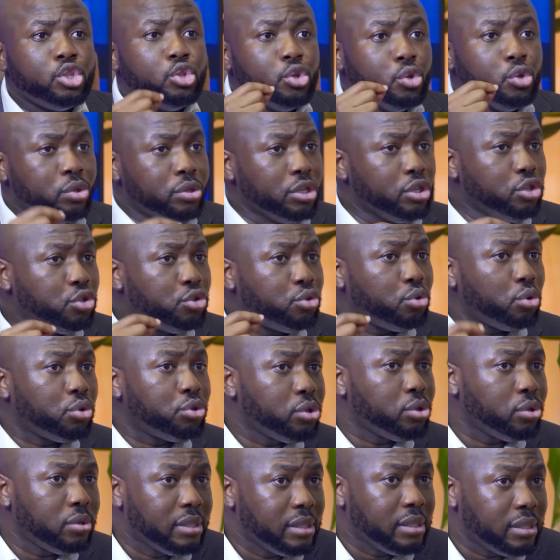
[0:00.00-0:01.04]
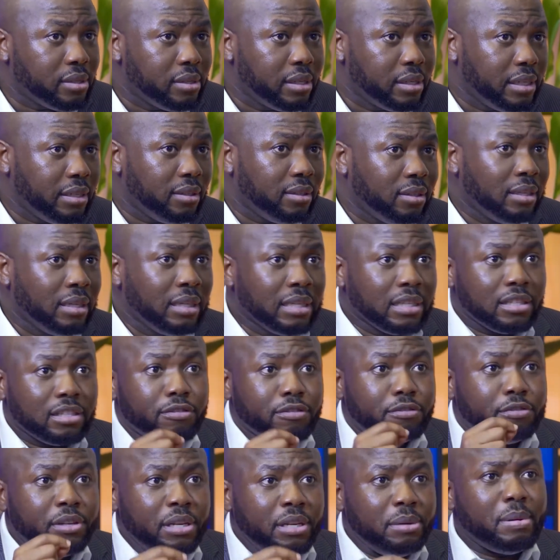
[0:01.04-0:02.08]
Using social listening, the
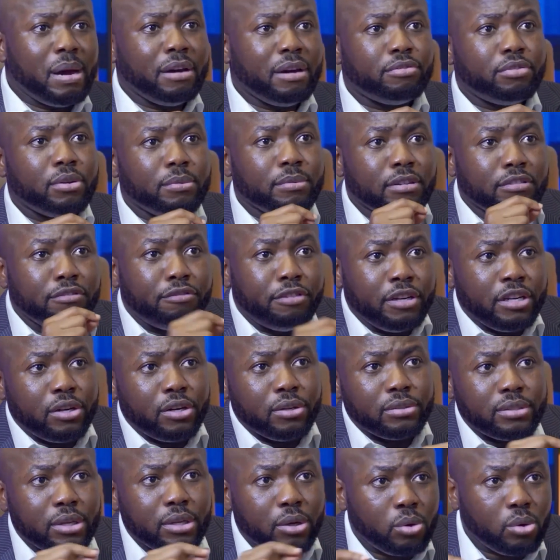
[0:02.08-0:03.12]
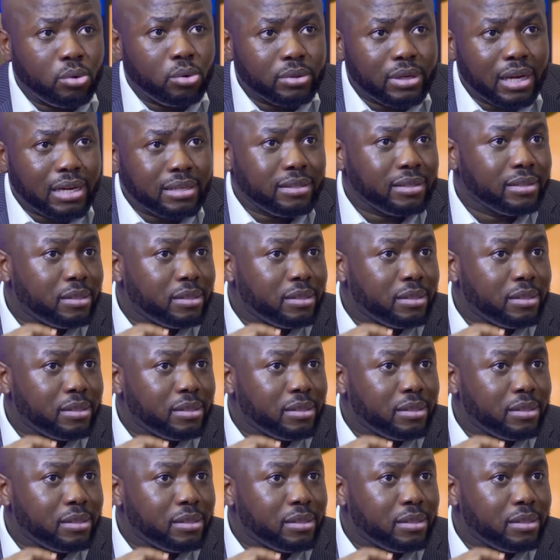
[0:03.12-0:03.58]
feedback from the various stakeholders,